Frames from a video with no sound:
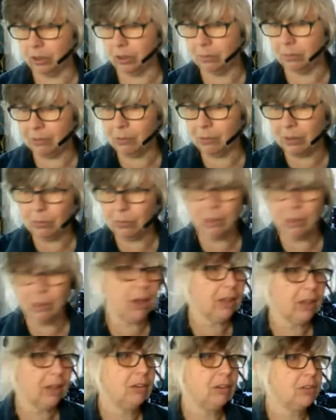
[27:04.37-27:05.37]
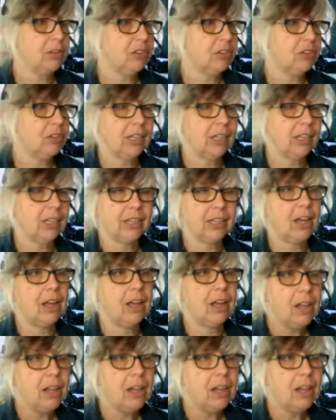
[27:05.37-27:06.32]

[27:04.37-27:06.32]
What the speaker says: I mean, when we walk into a setting like that,